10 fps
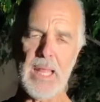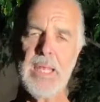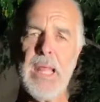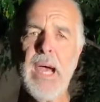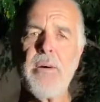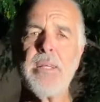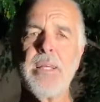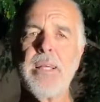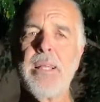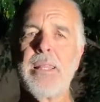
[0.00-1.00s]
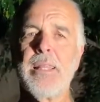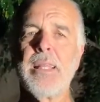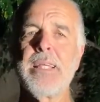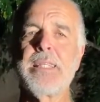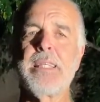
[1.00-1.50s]
Now,
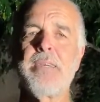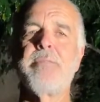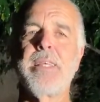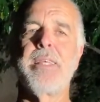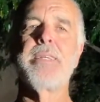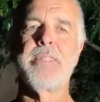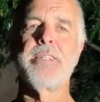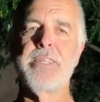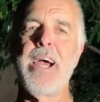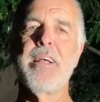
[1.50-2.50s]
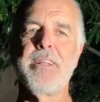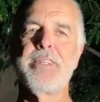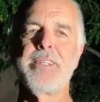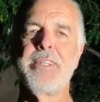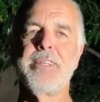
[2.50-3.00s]
let's give the kids a challenge.